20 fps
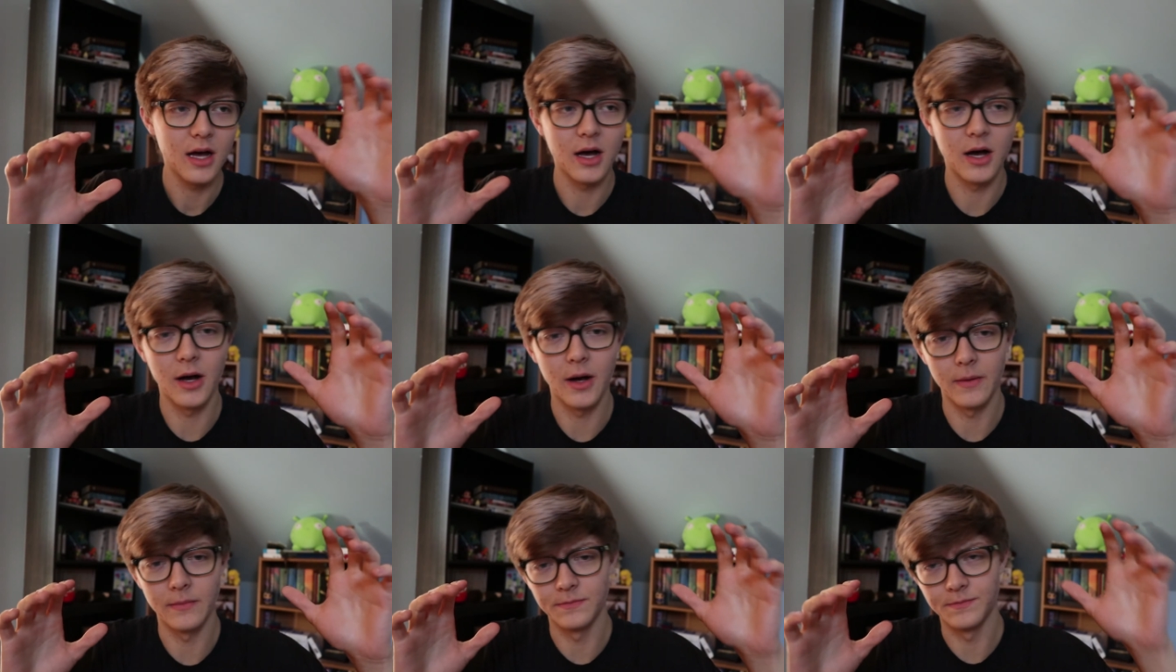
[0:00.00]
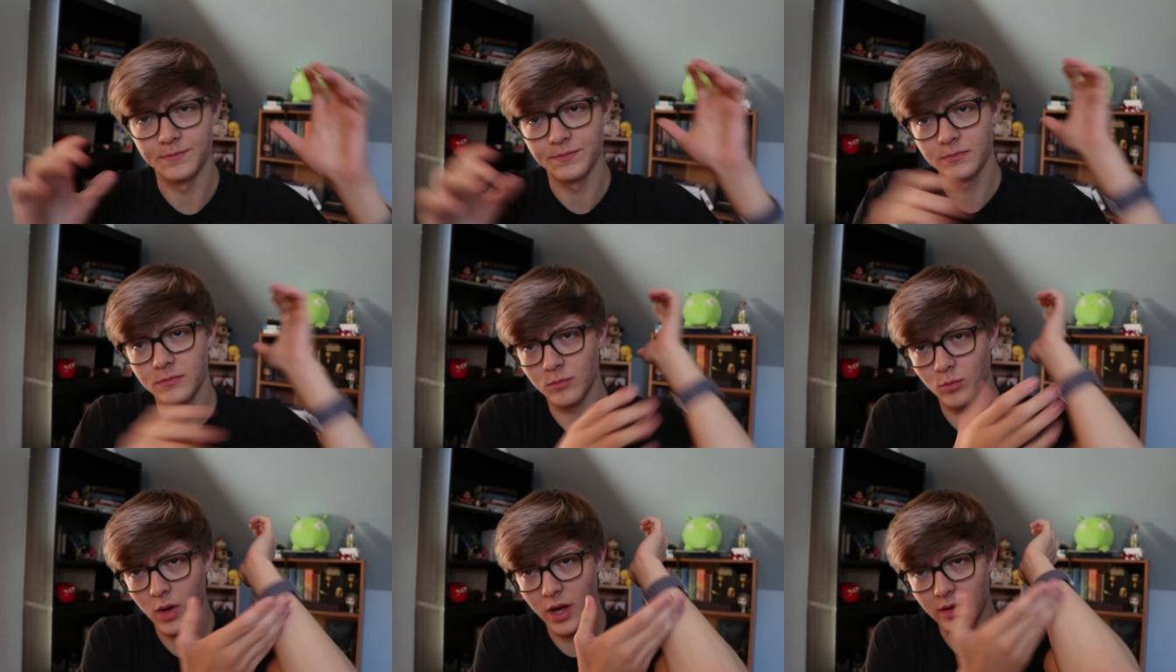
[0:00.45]
and
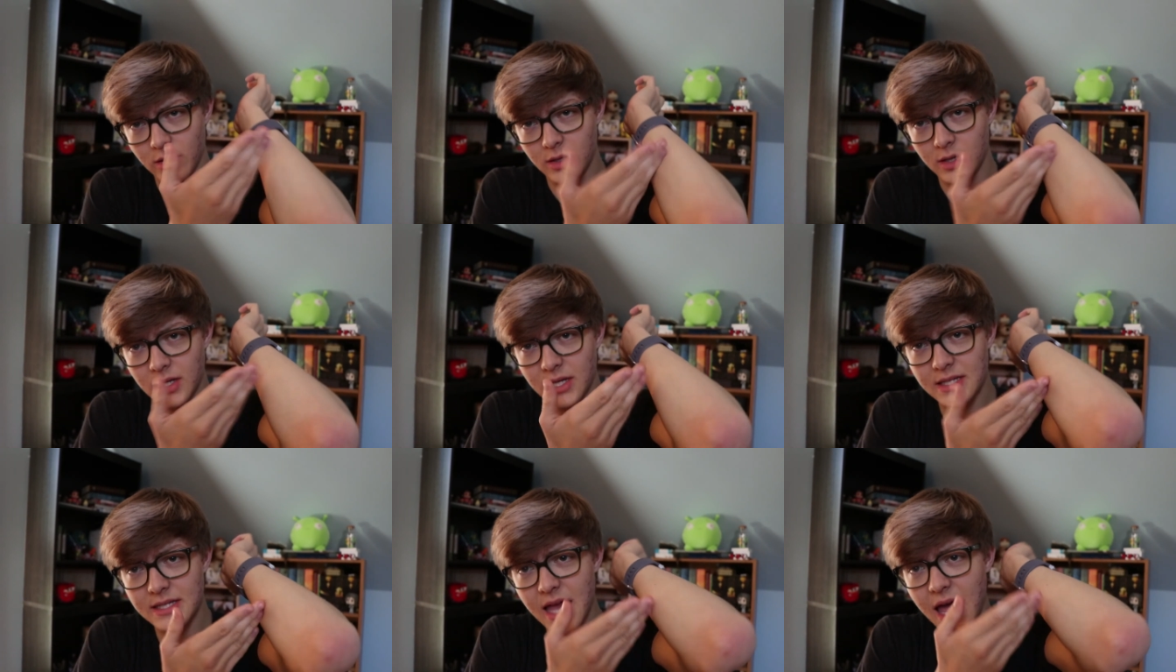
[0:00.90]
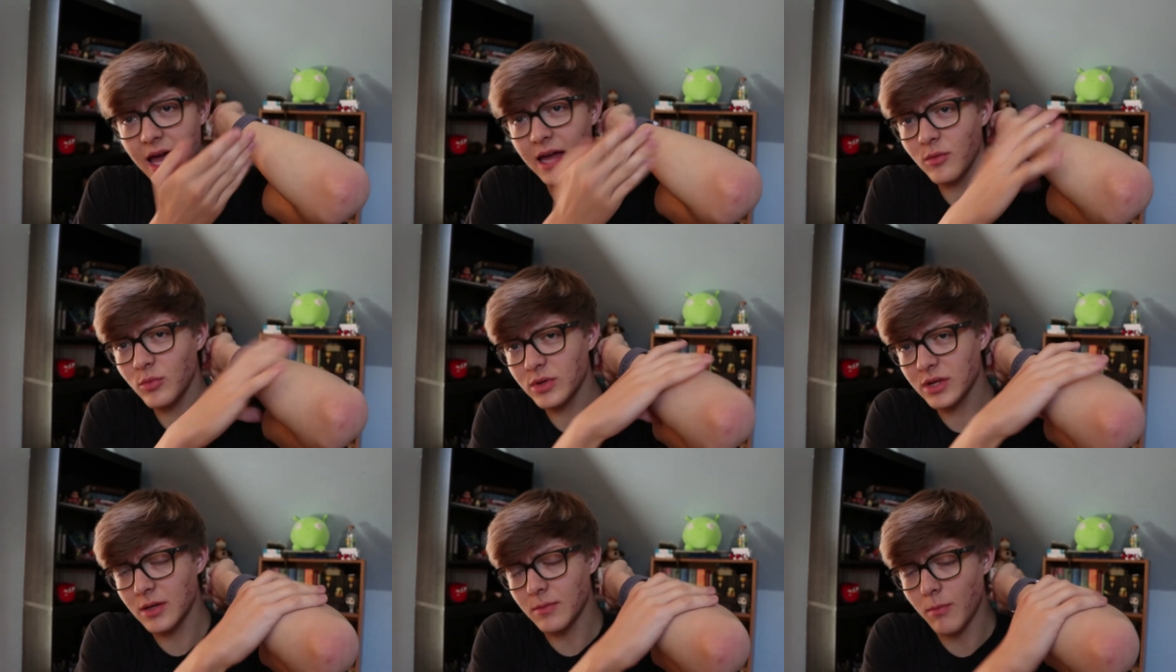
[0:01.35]
then his
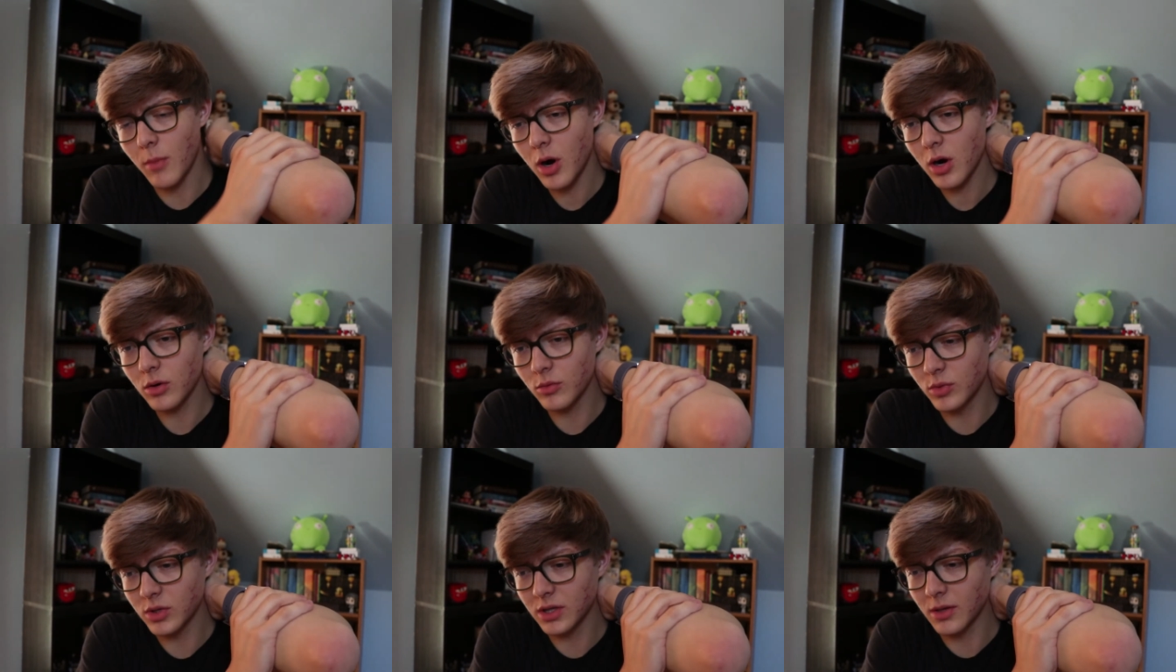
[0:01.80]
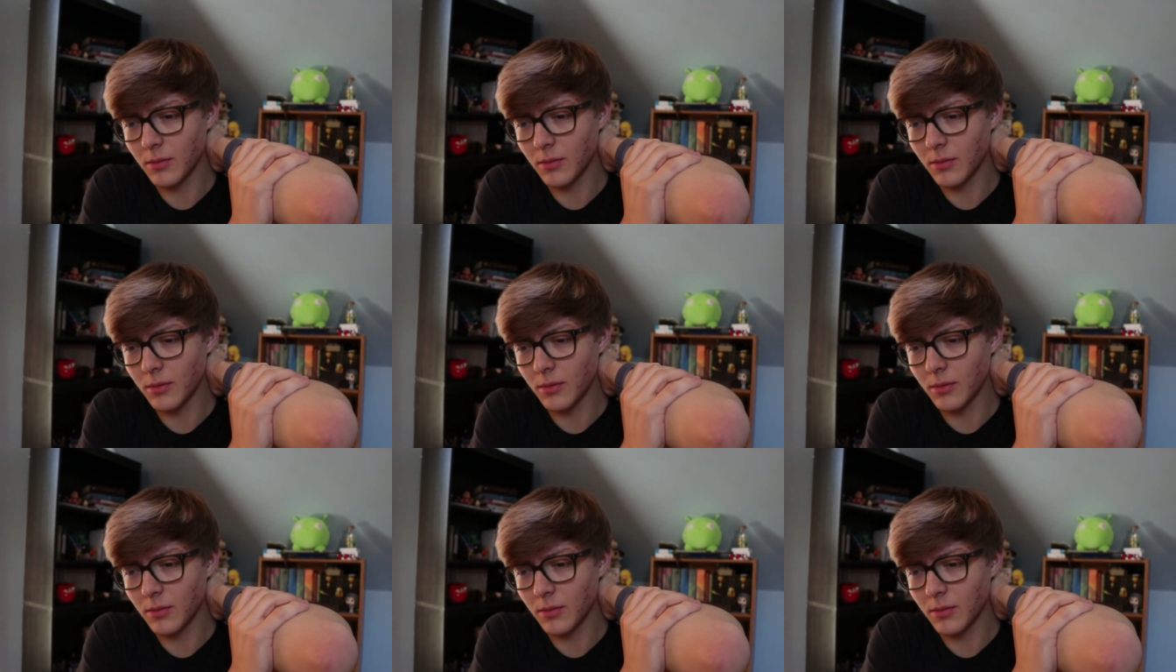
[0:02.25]
hand with the mark,